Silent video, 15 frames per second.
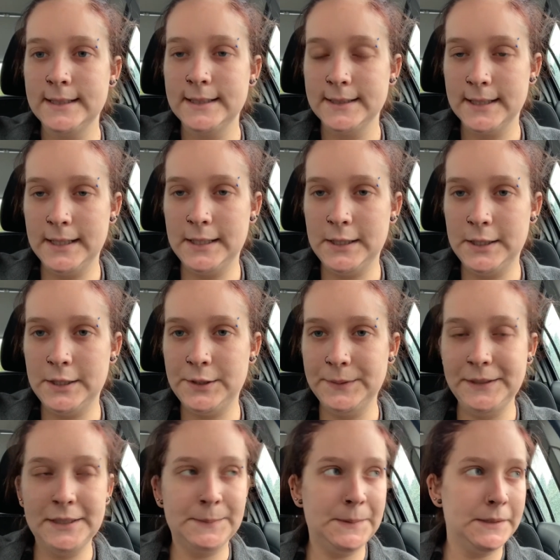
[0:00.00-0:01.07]
So we
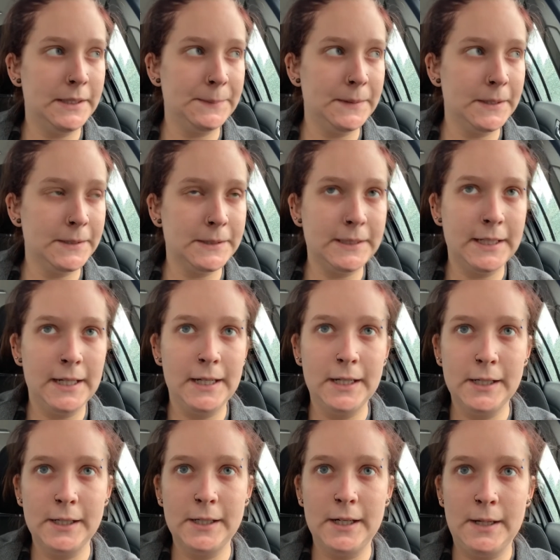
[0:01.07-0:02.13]
just pulled up to urgent
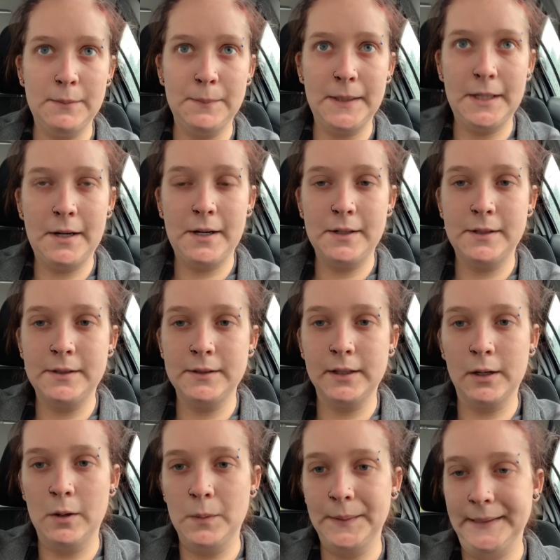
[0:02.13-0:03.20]
care. I'm about to
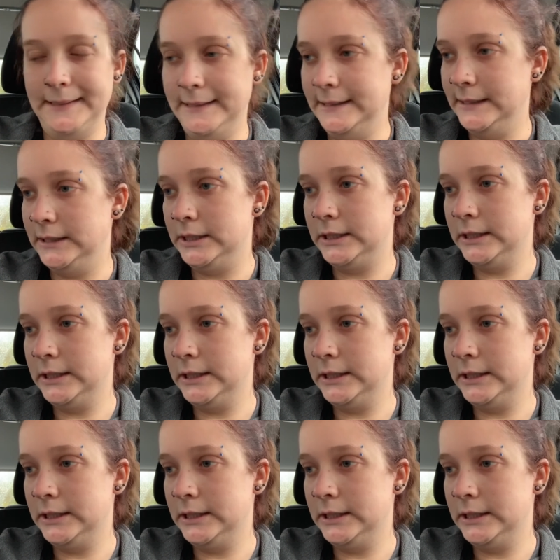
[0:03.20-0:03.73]
go in.